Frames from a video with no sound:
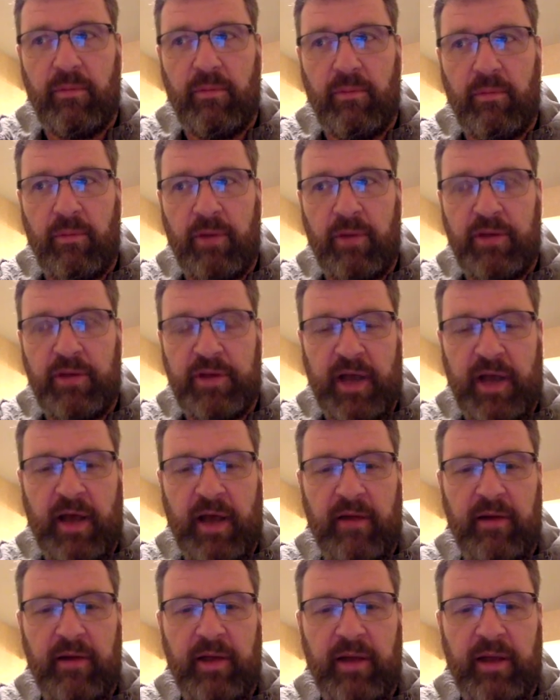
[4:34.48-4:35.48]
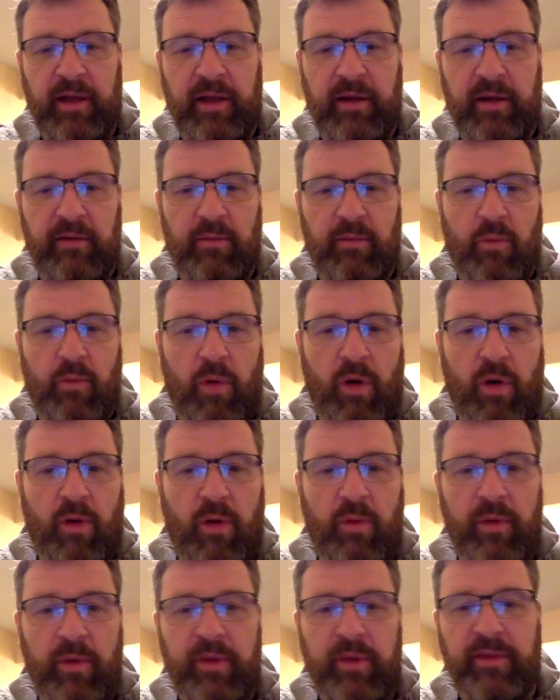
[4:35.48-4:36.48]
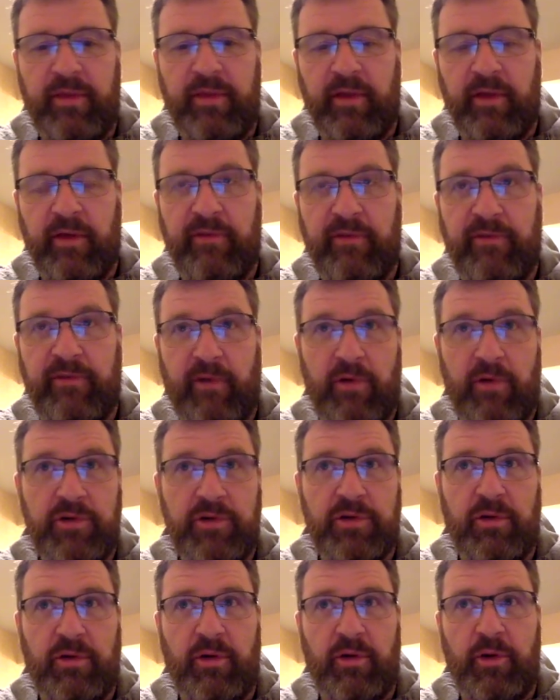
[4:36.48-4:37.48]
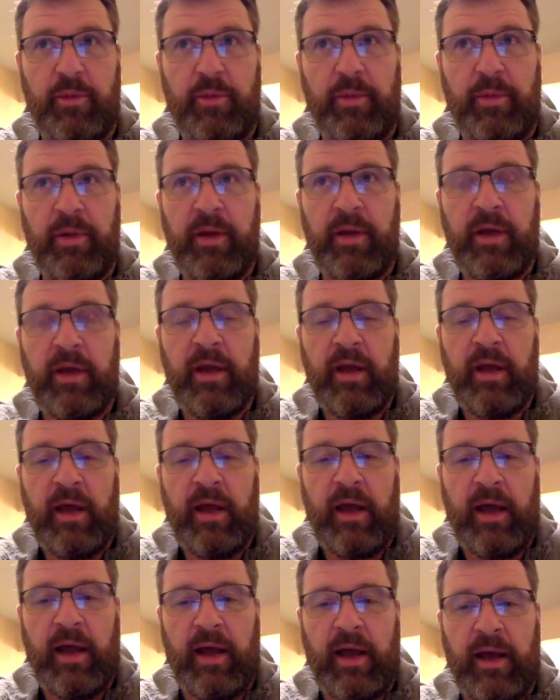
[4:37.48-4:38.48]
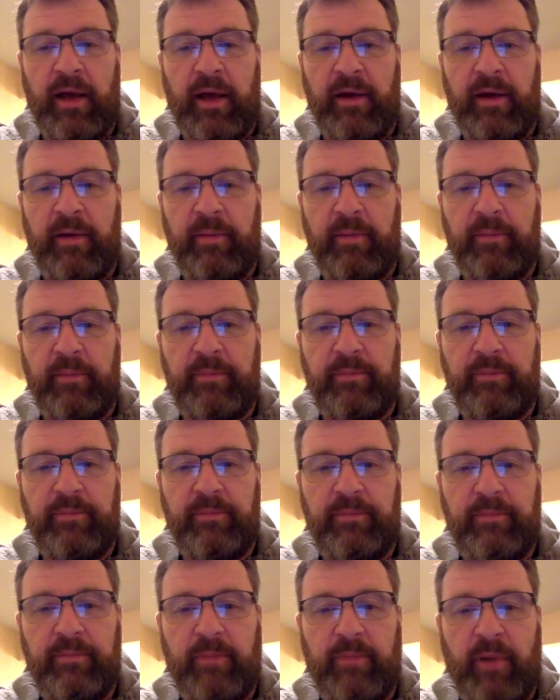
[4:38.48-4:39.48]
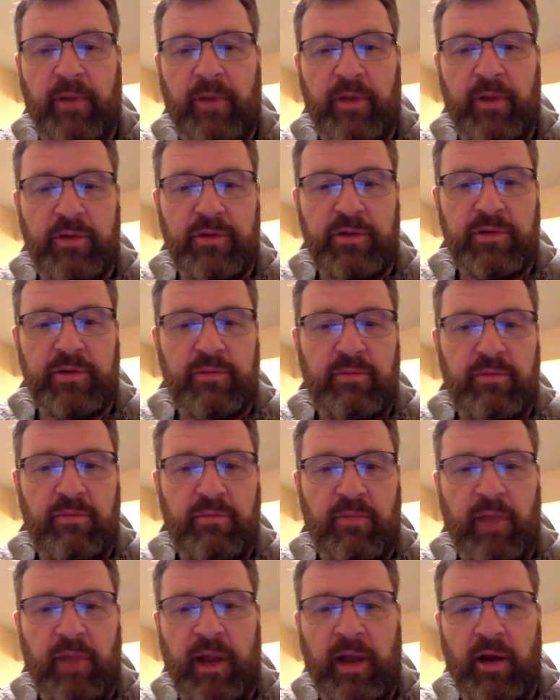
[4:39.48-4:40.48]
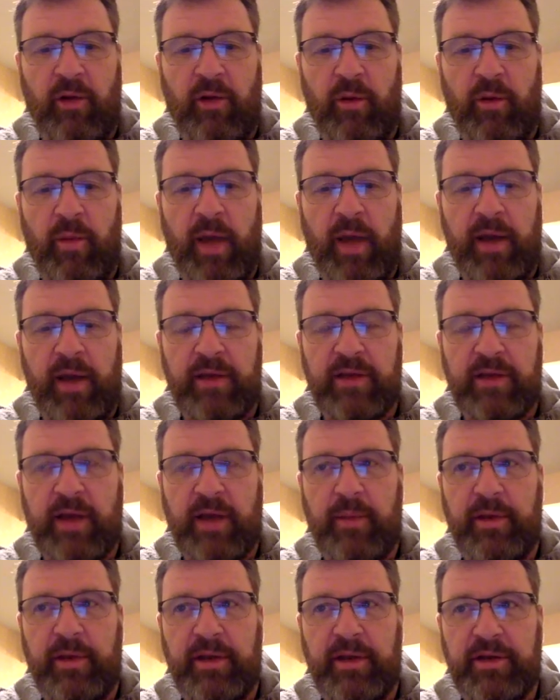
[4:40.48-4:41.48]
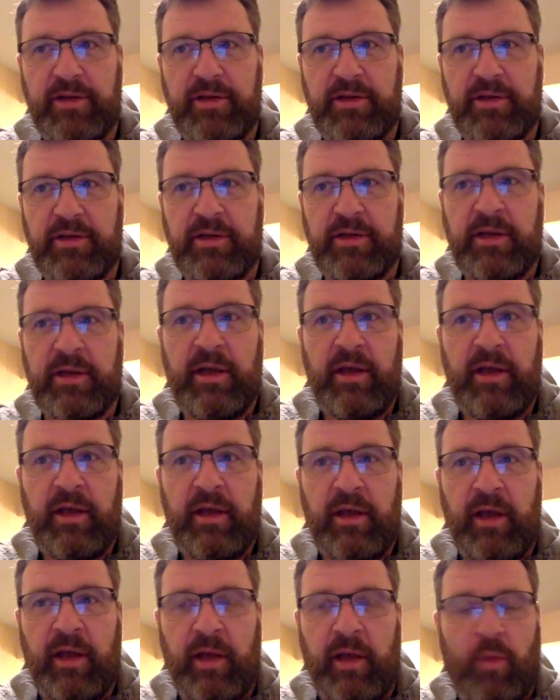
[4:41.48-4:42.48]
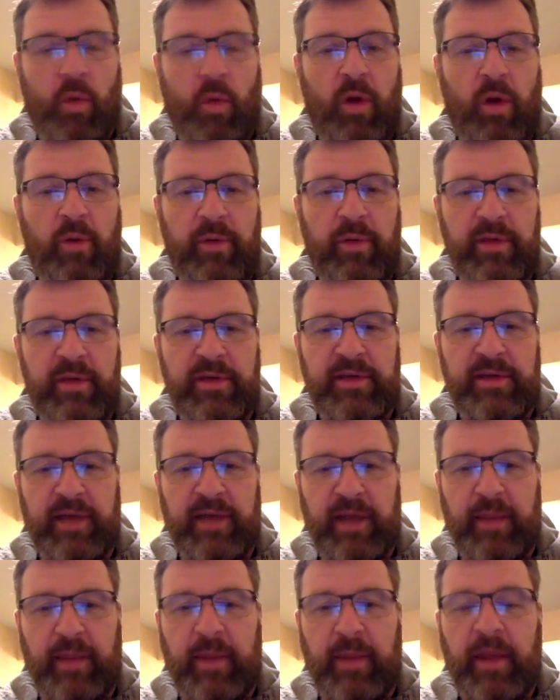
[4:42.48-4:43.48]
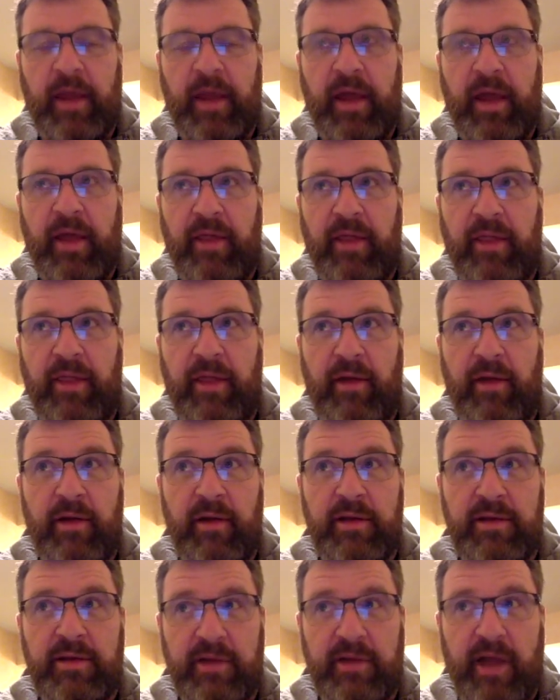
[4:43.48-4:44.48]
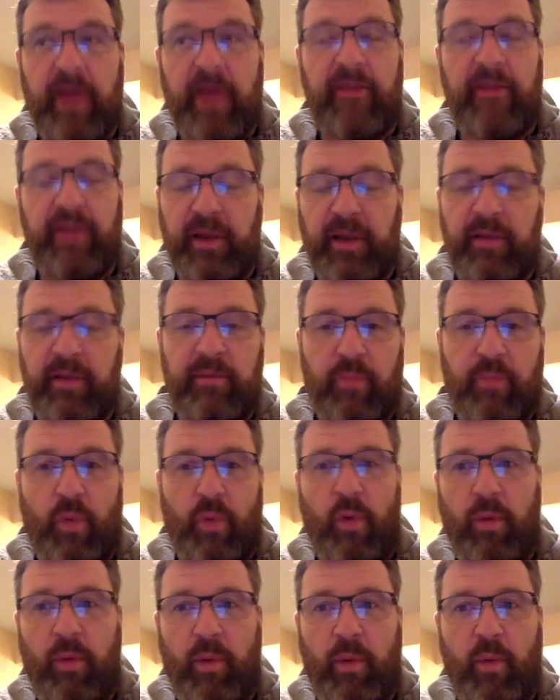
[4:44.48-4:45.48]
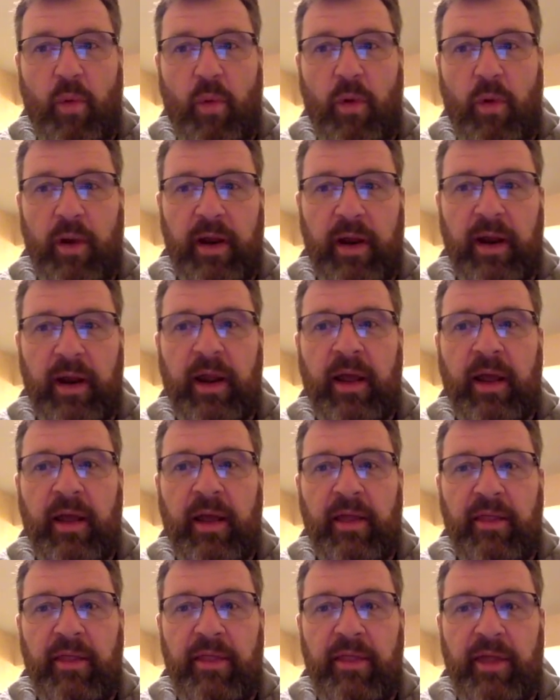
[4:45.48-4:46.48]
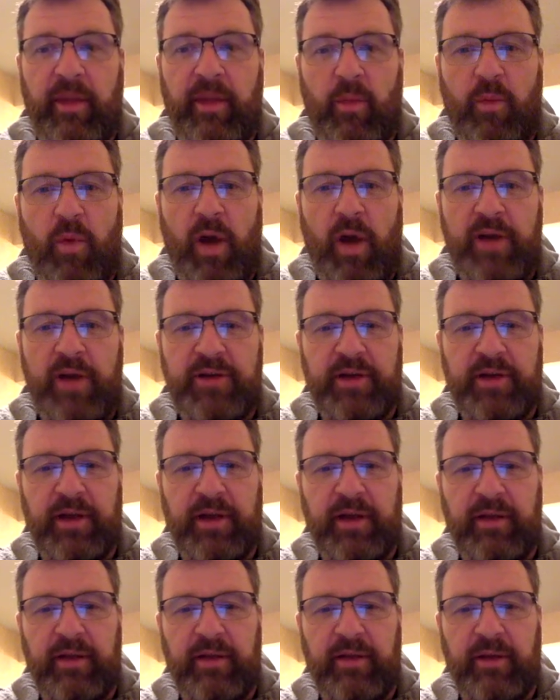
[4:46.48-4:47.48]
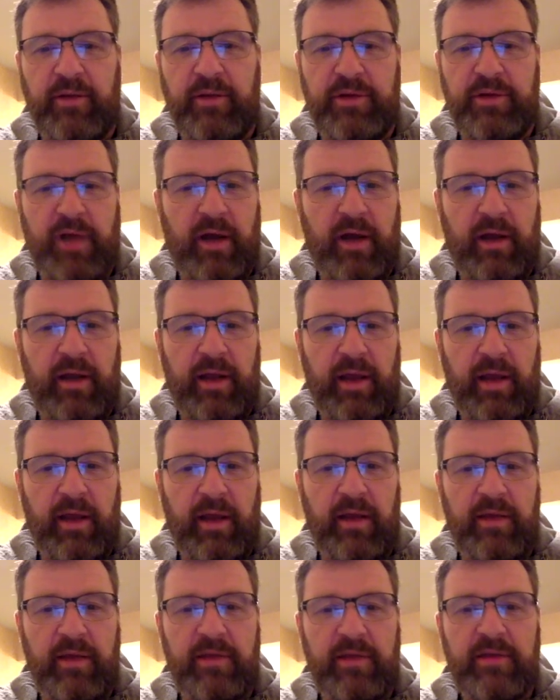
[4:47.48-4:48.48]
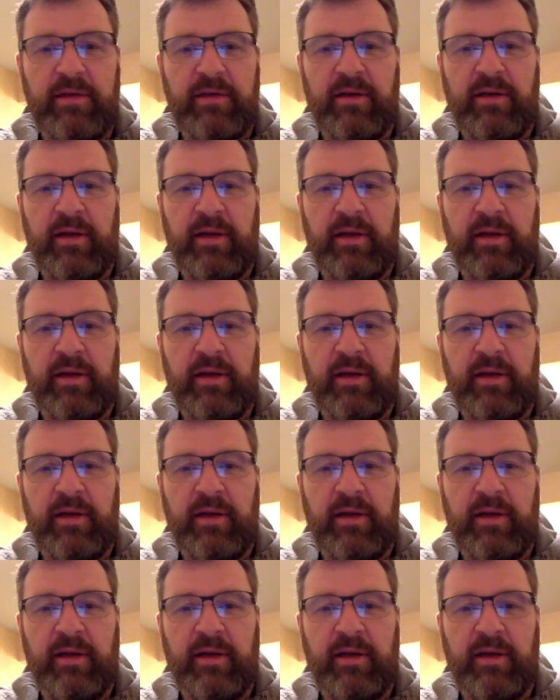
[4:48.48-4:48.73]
reach out and work with the first group on those Lego robotics competitions and work with a team, there is nothing more rewarding than watching those young kids